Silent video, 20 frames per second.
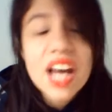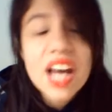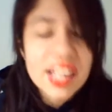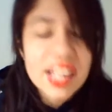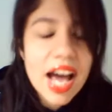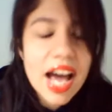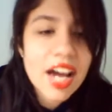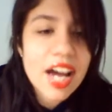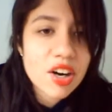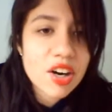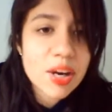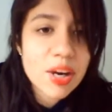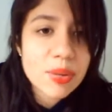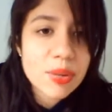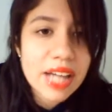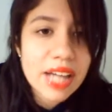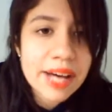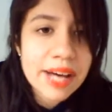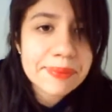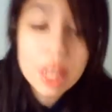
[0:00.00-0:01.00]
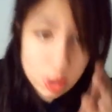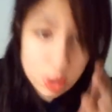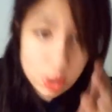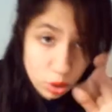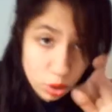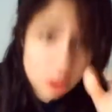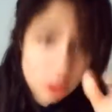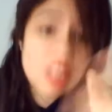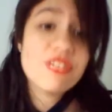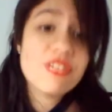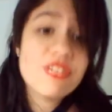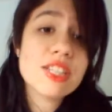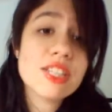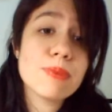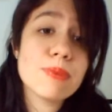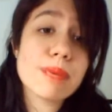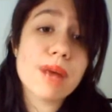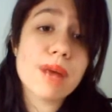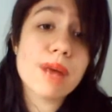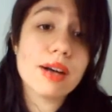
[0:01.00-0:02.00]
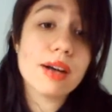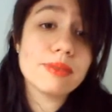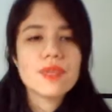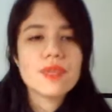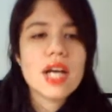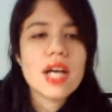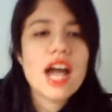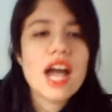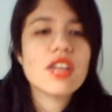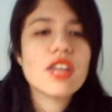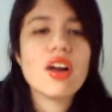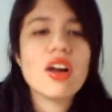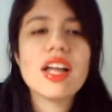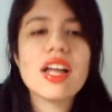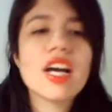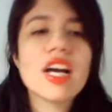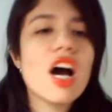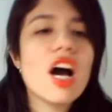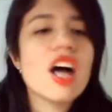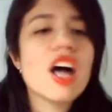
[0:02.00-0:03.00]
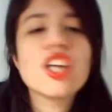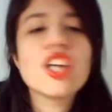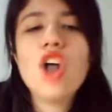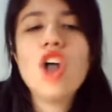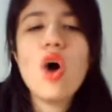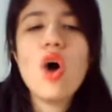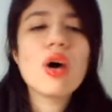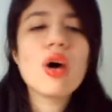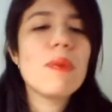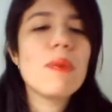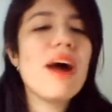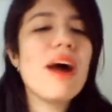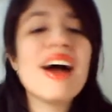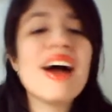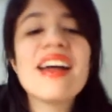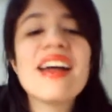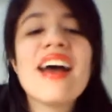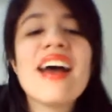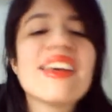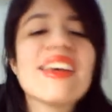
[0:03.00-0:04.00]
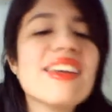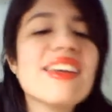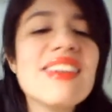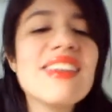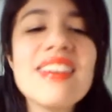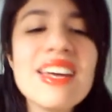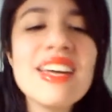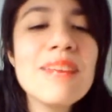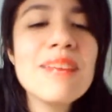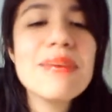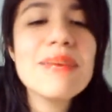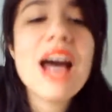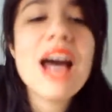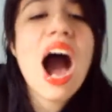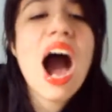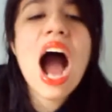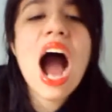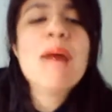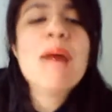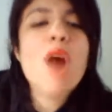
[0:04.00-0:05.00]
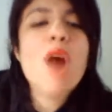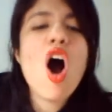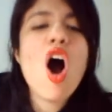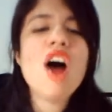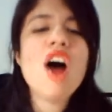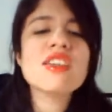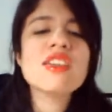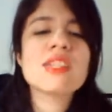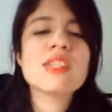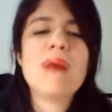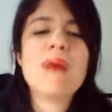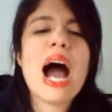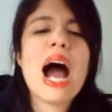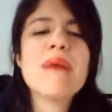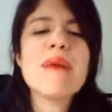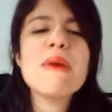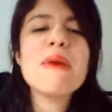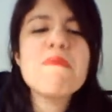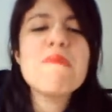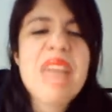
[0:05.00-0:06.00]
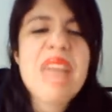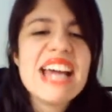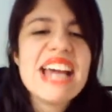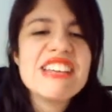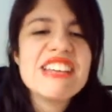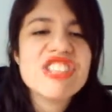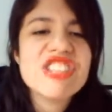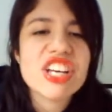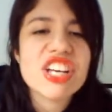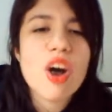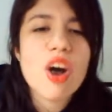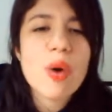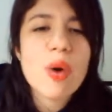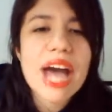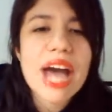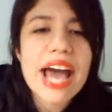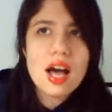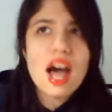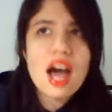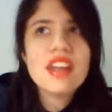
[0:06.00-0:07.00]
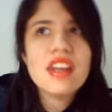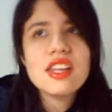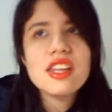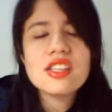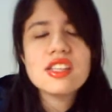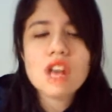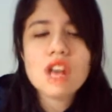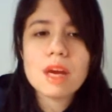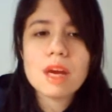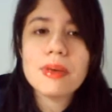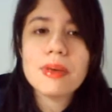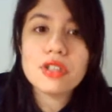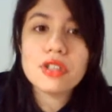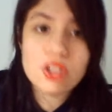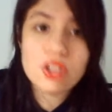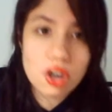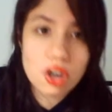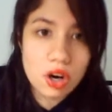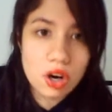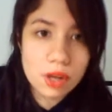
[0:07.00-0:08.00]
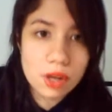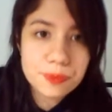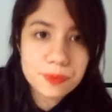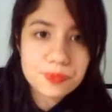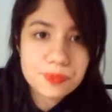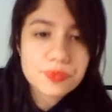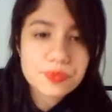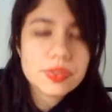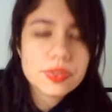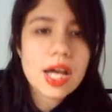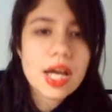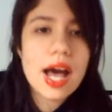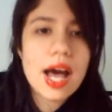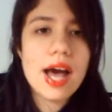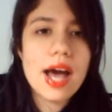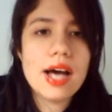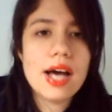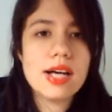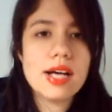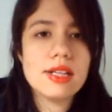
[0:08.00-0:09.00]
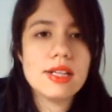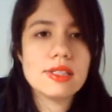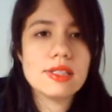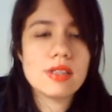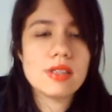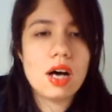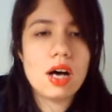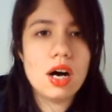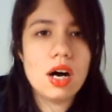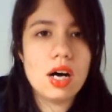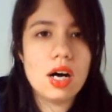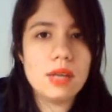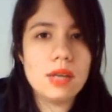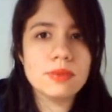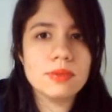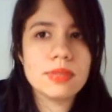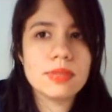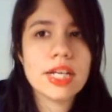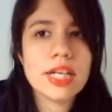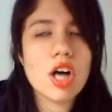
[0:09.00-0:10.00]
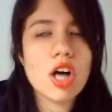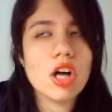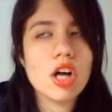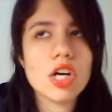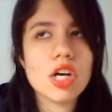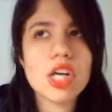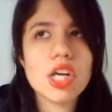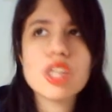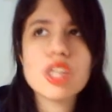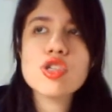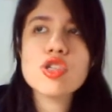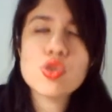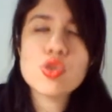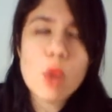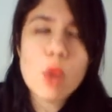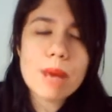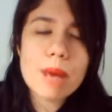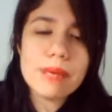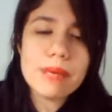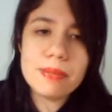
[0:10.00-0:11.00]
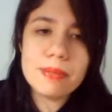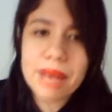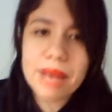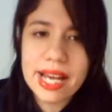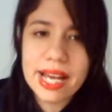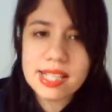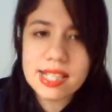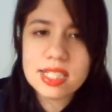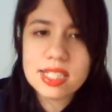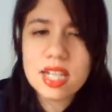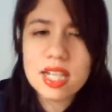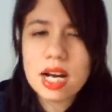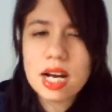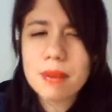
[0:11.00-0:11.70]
Yeah, I agree with that. That totally fits Big Byung. And they're all like, yo, come on, you need me. I'm awesome. I'm amazing, okay? And then they talk about the girl. And they call her the soybean paste.